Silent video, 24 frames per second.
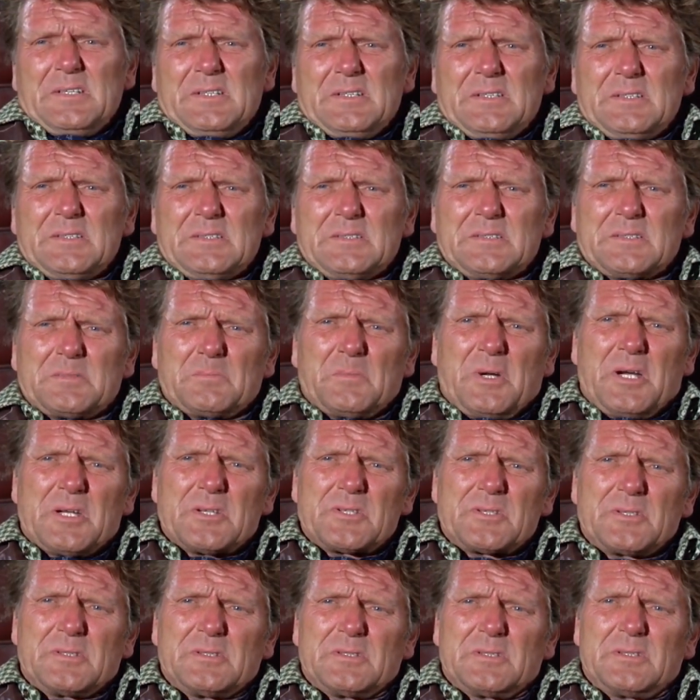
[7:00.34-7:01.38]
Dollars
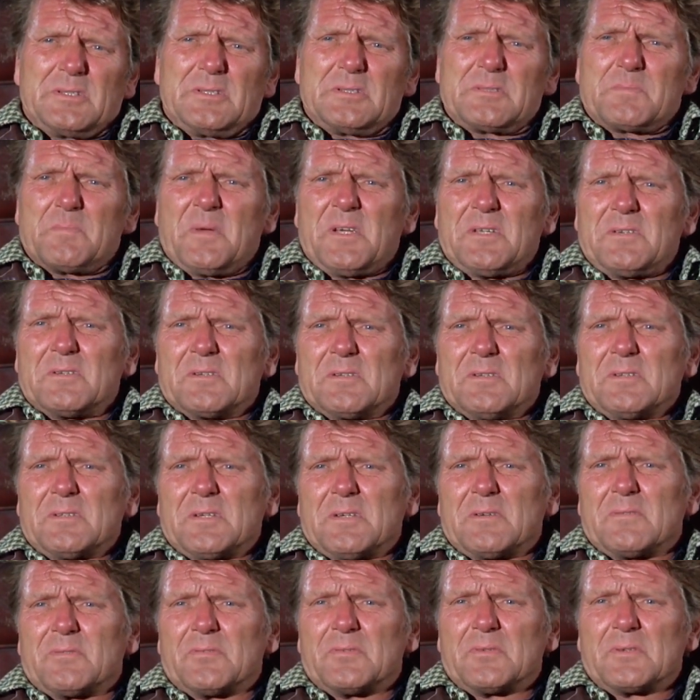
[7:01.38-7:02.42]
trilogy.
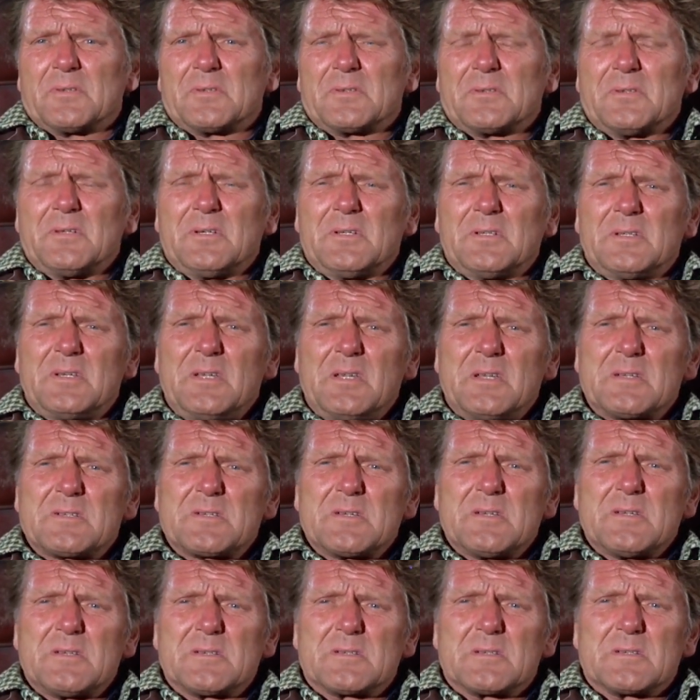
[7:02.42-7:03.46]
Inger Stevens had
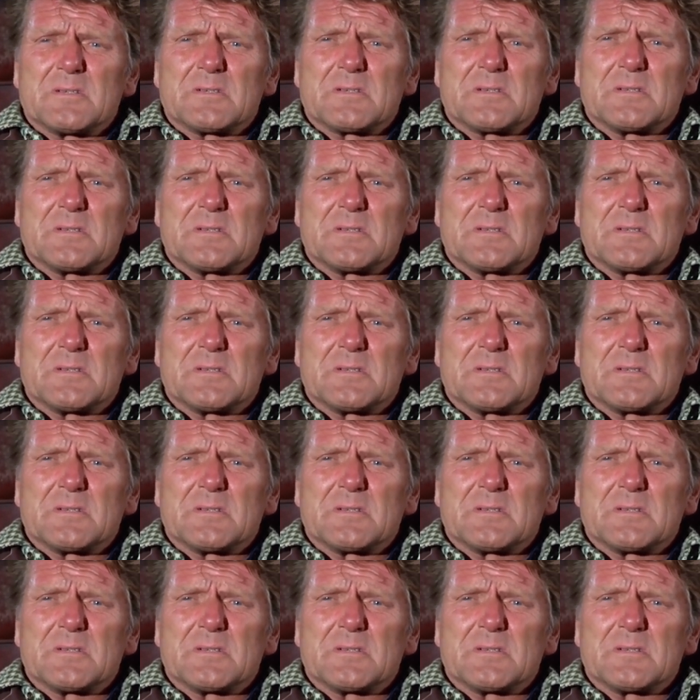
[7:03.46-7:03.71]
never heard